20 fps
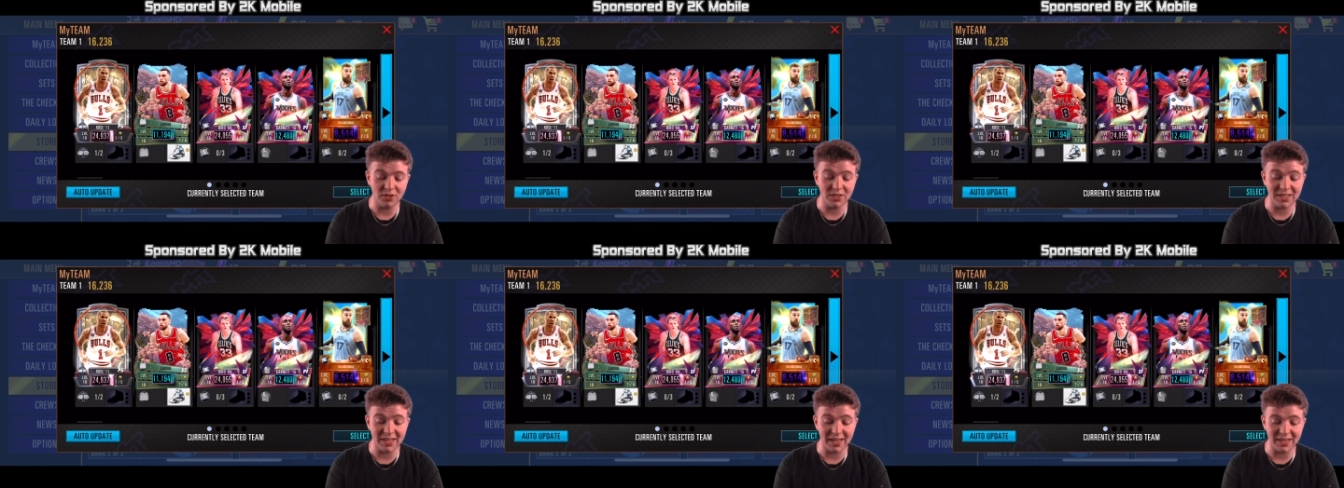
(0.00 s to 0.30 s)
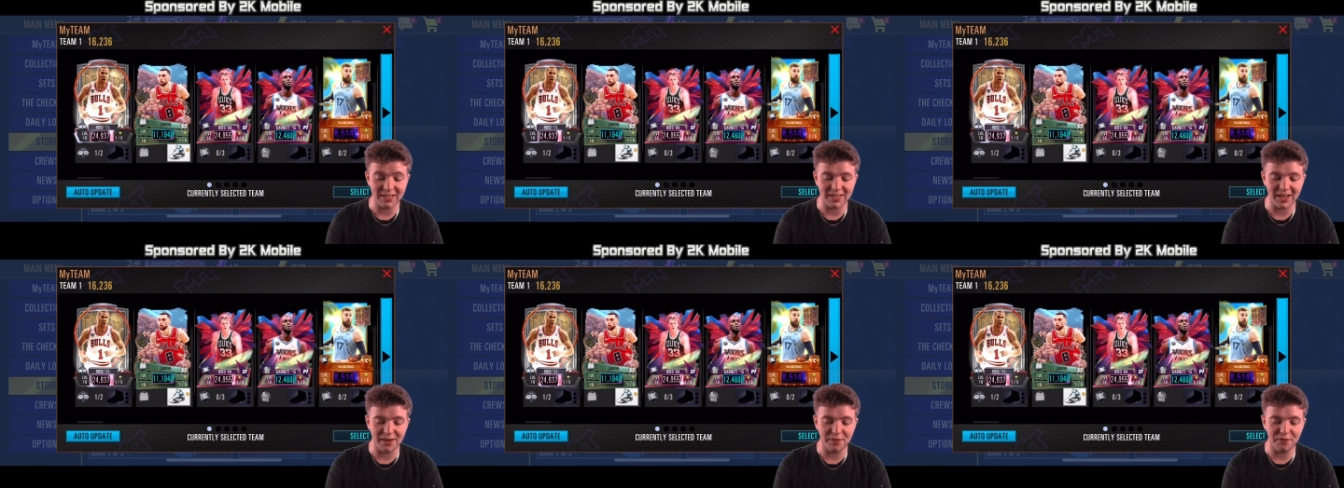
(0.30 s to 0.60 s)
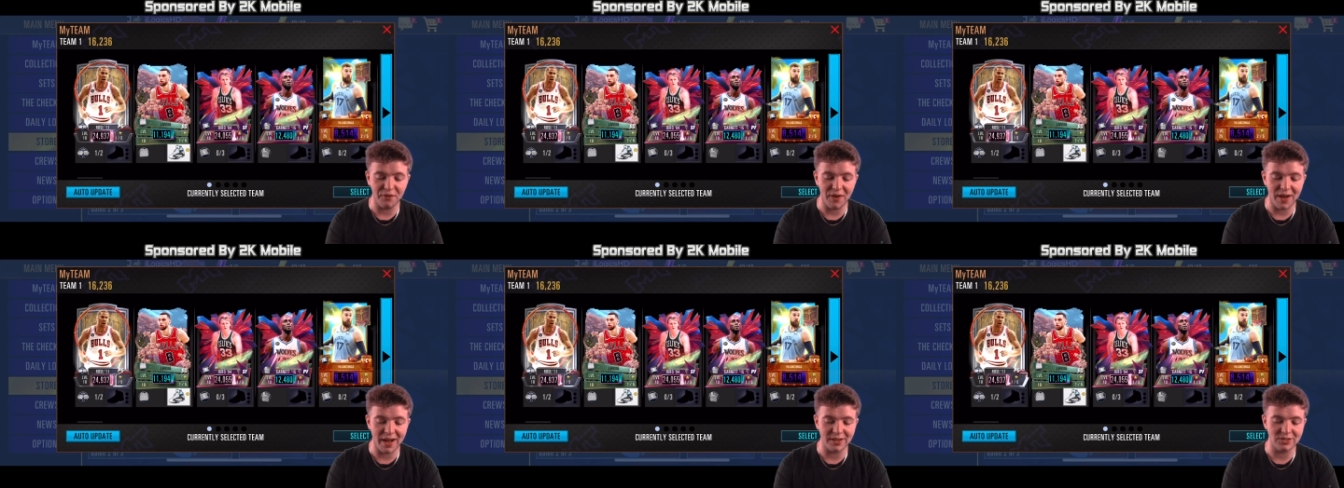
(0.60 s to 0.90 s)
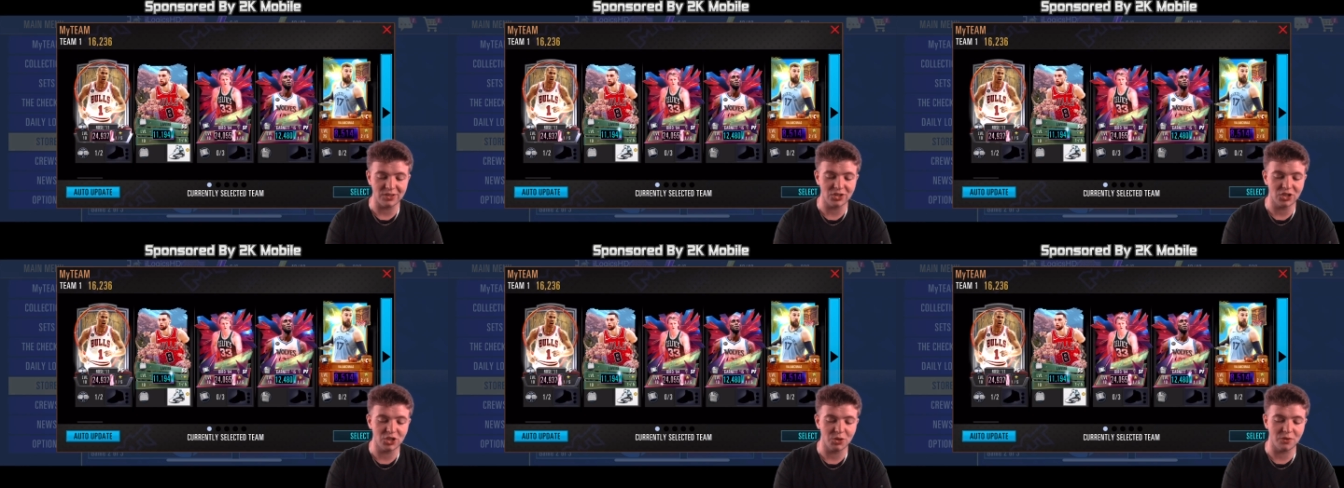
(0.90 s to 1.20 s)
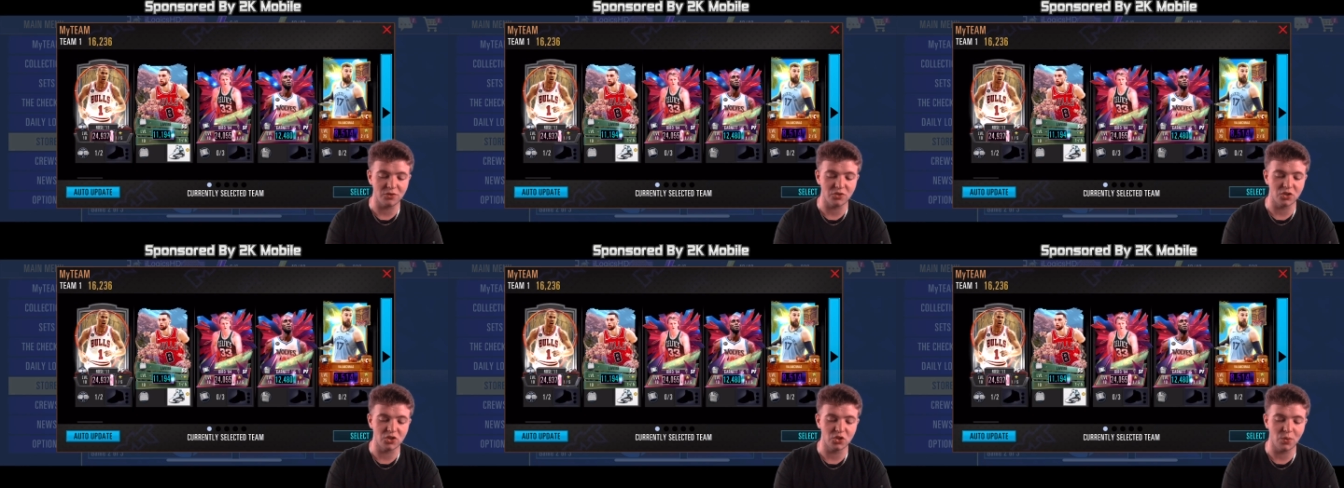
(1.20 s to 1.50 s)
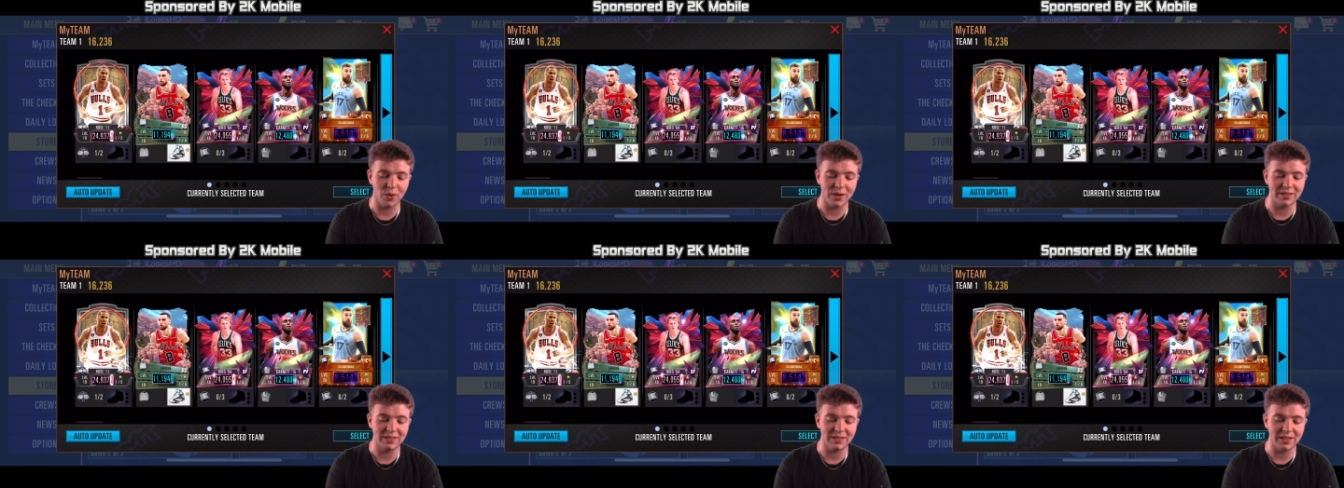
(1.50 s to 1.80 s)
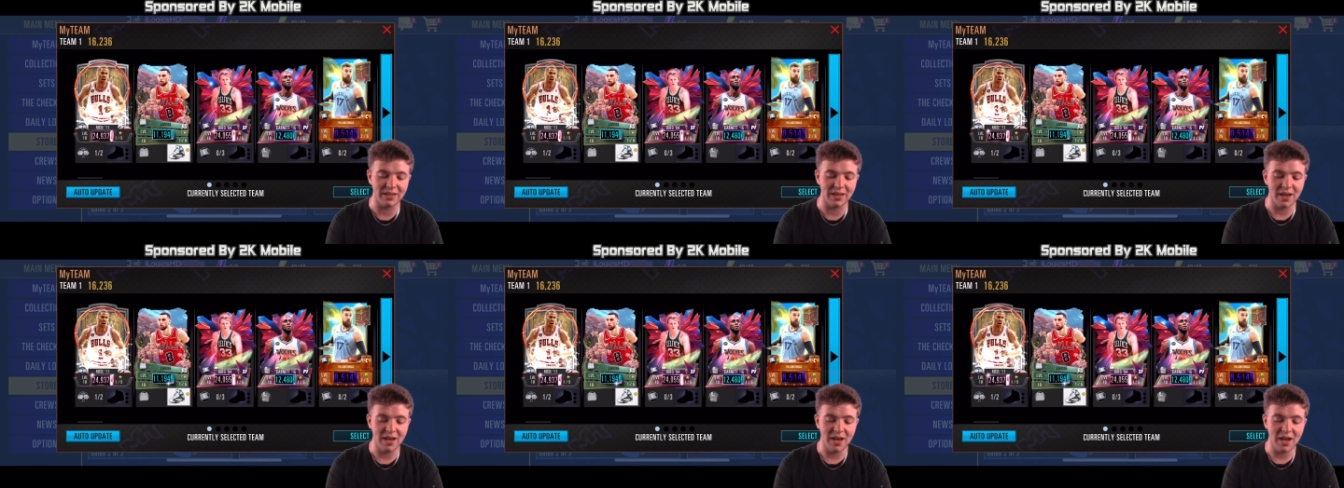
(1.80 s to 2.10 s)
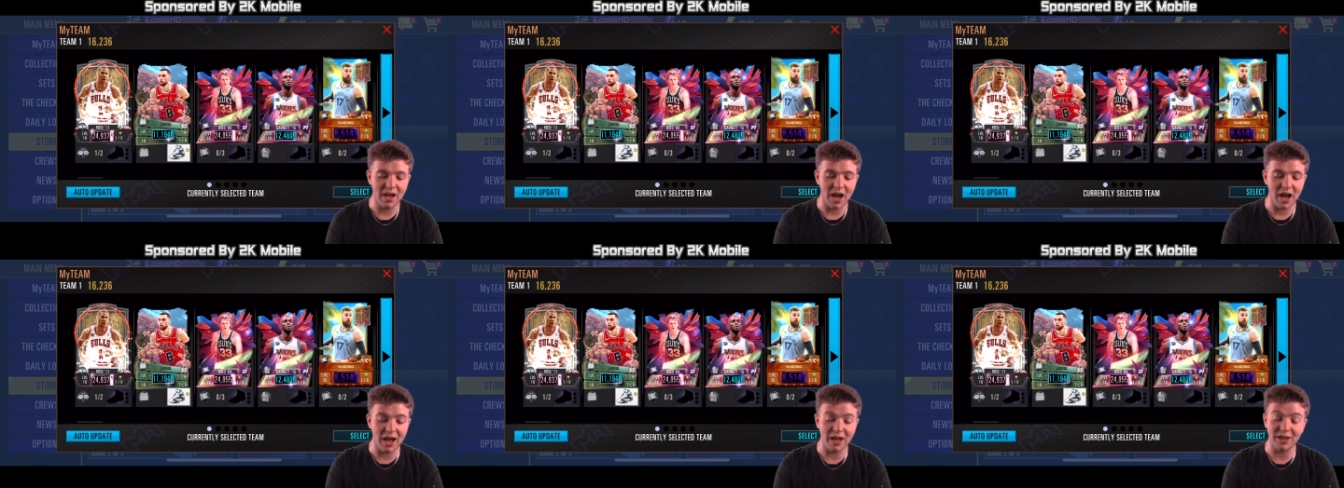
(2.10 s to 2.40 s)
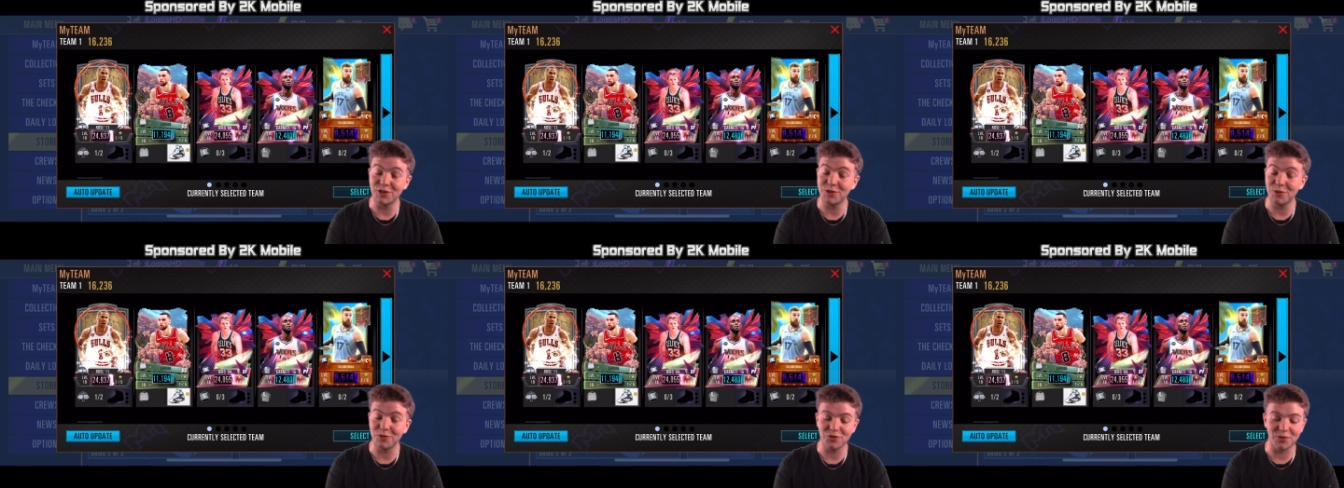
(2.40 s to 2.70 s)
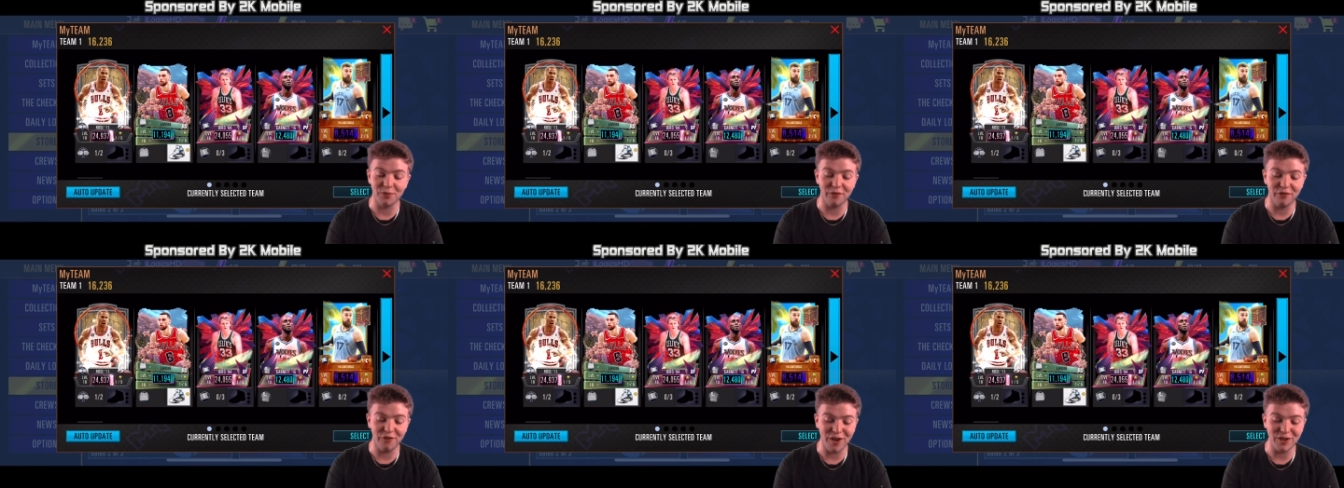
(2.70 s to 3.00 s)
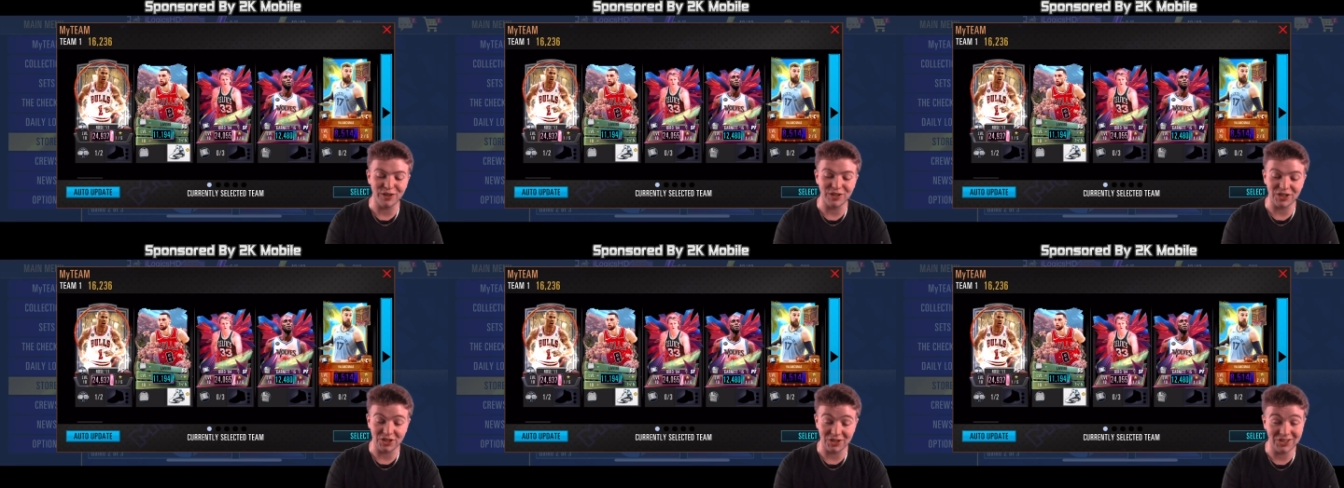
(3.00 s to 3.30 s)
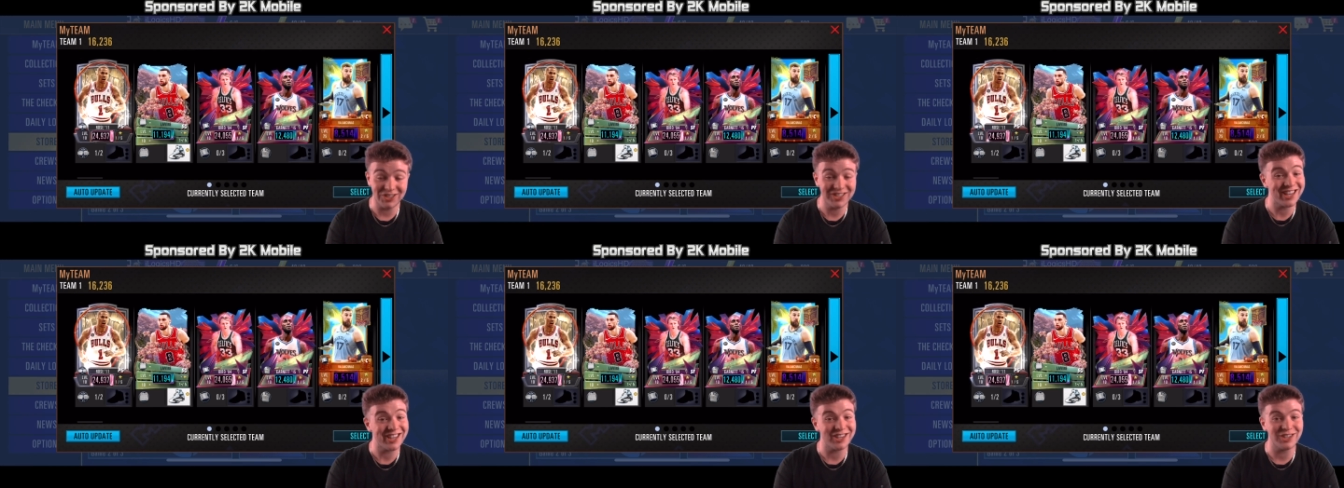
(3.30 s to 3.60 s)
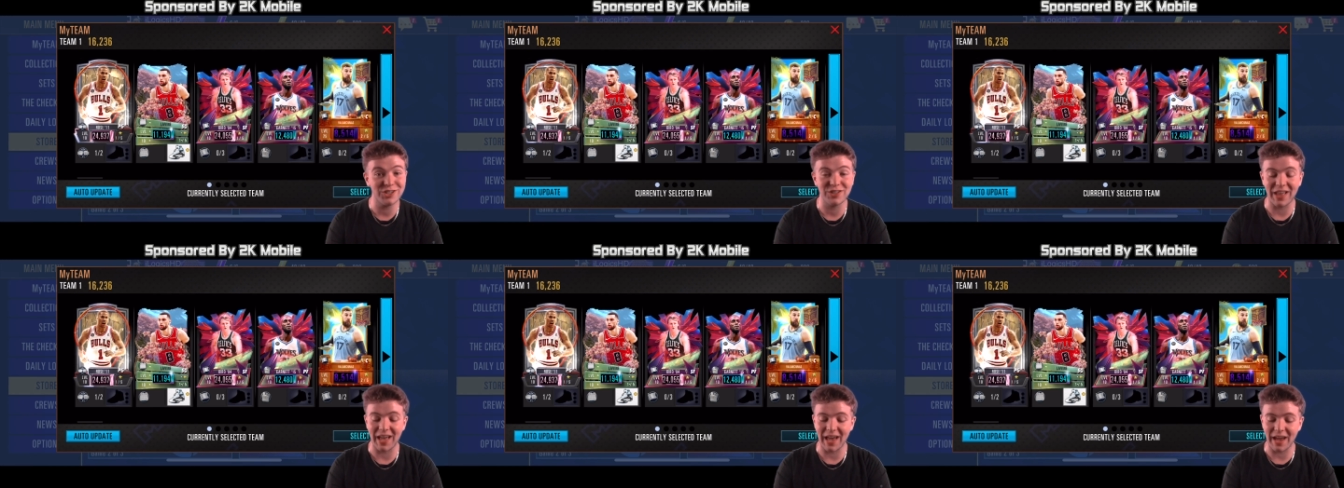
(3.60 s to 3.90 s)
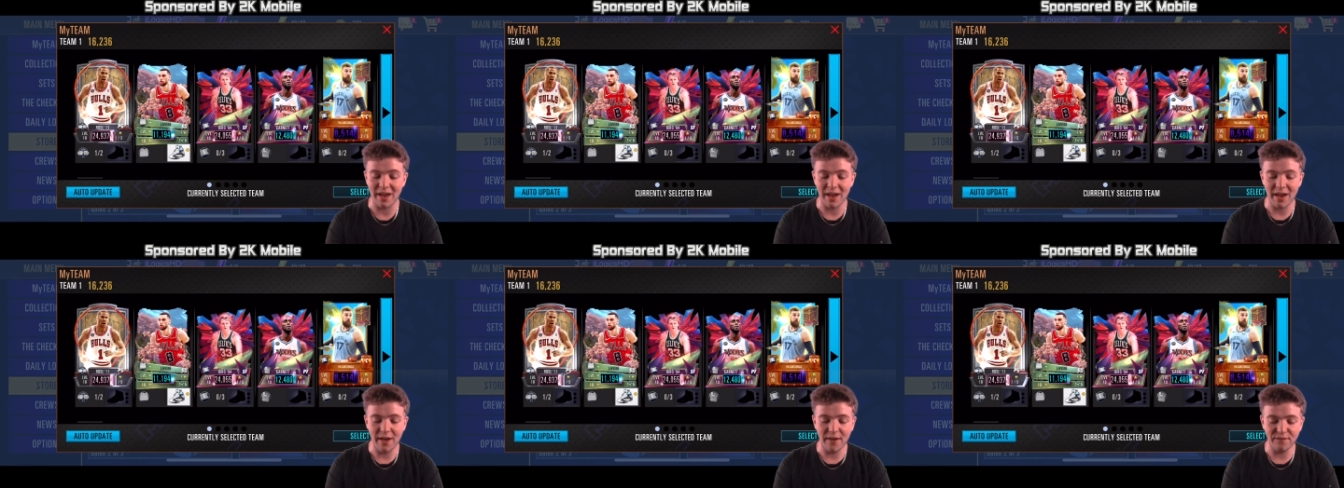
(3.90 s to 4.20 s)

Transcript: 16,220, uh, 236 there.